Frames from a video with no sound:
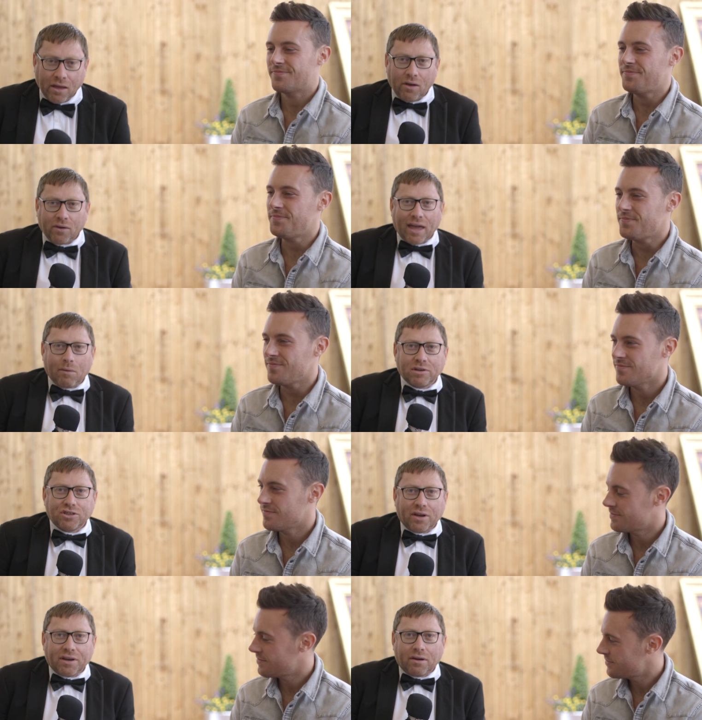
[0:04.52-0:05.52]
Speaker 1: Okay, we're
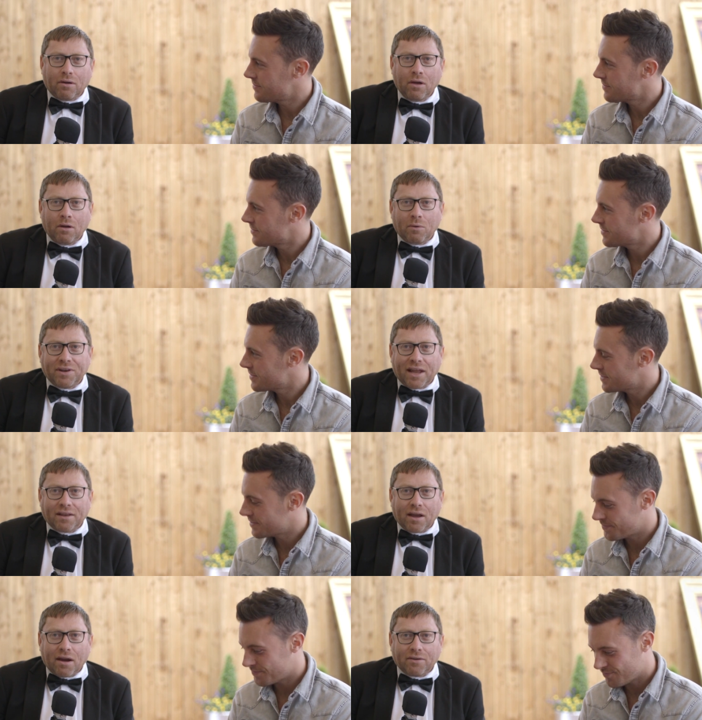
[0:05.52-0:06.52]
joined here with
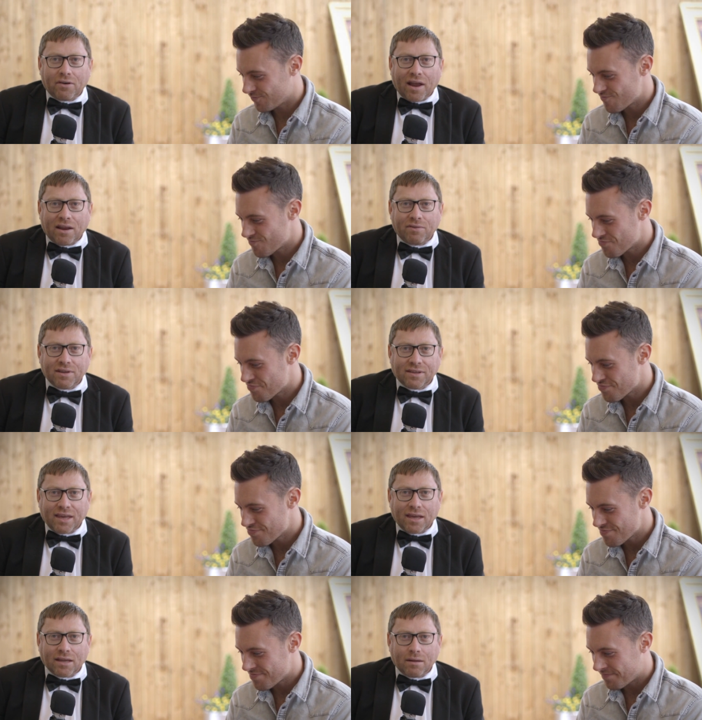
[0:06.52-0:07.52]
Nathan Carter ahead of his
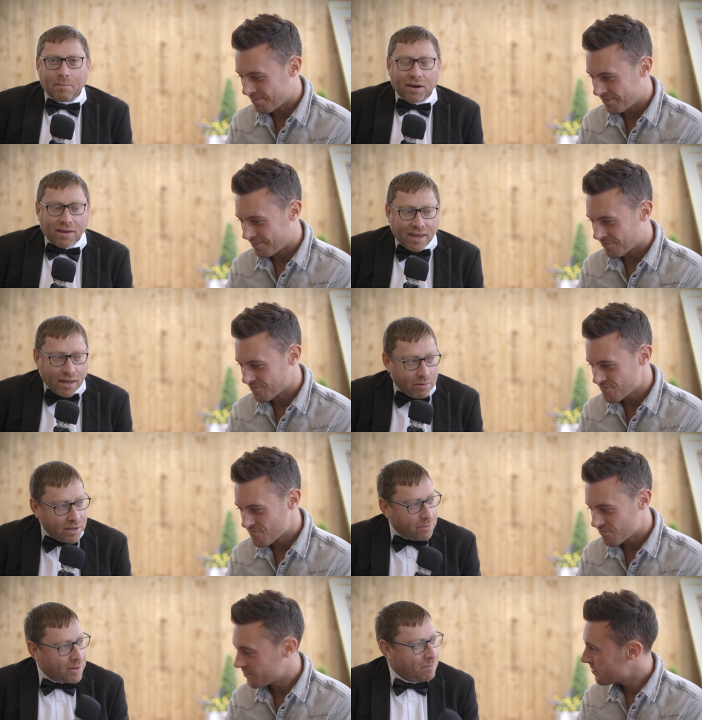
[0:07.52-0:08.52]
gig in the Marquee. How are
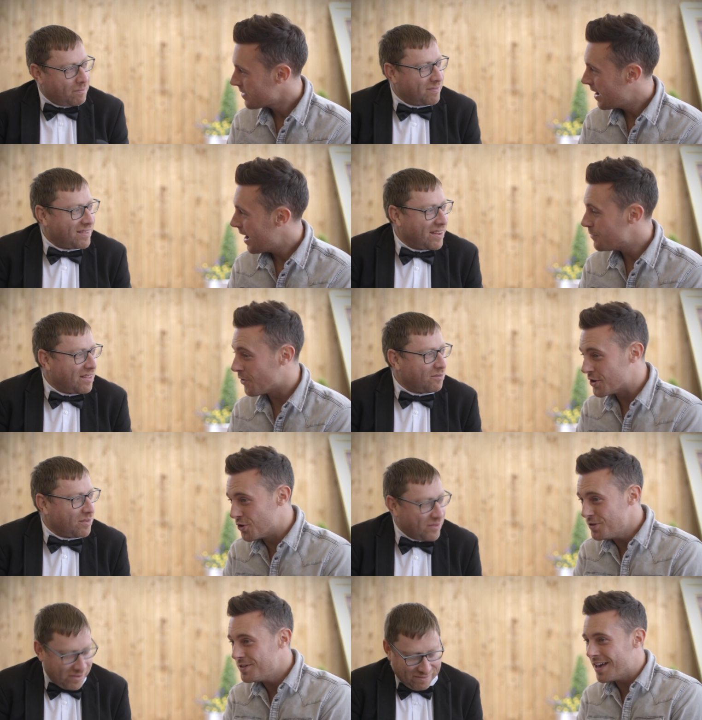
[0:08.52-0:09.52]
you doing?
Speaker 2: I'm very
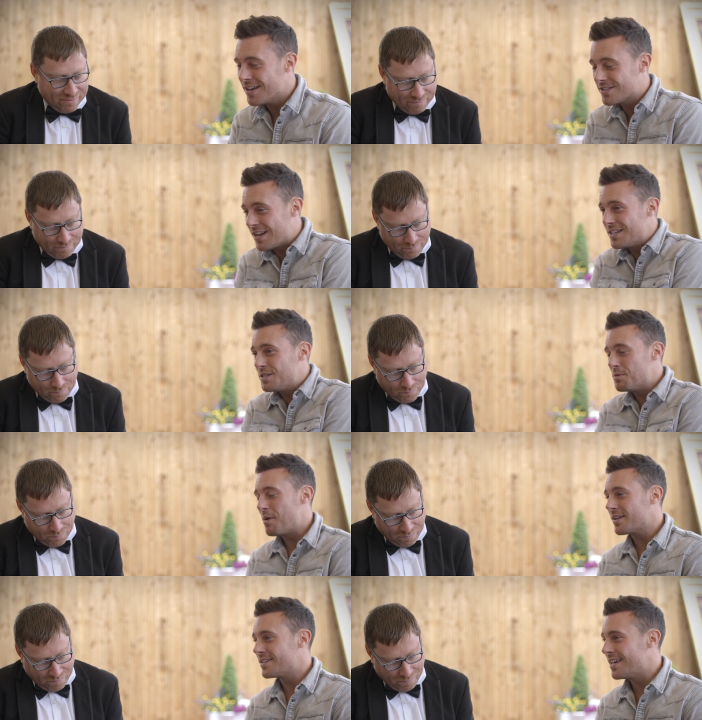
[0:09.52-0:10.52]
good, yeah. Delighted to be
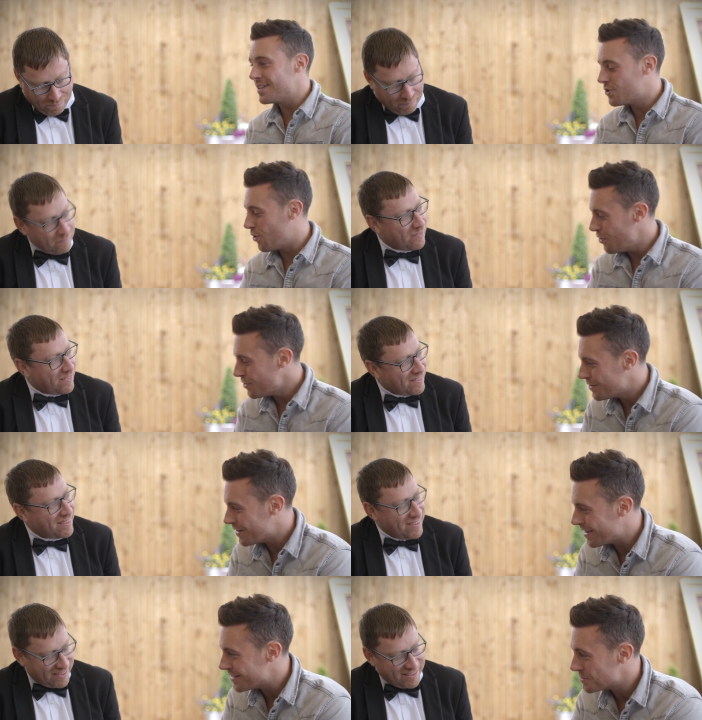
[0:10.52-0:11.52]
back again in Cork.
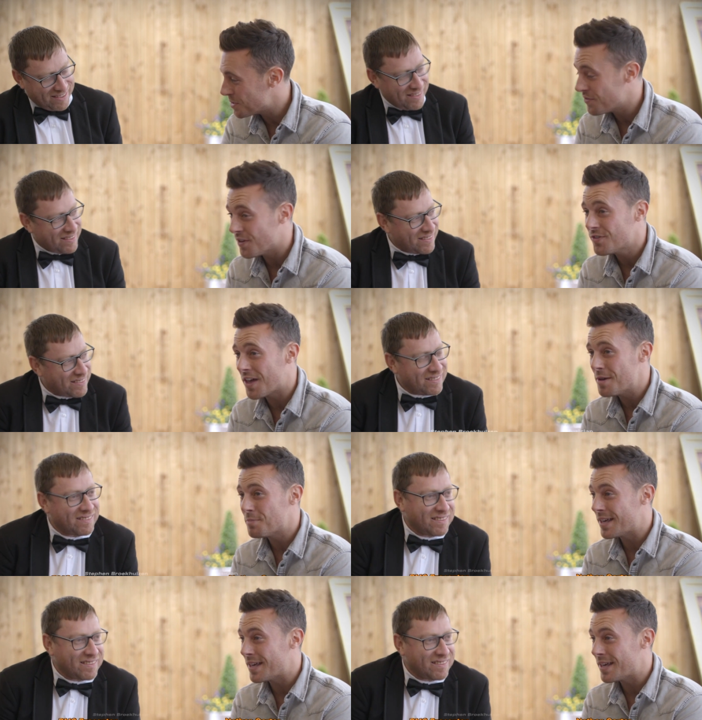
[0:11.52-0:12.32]
Uh, this is my fifth time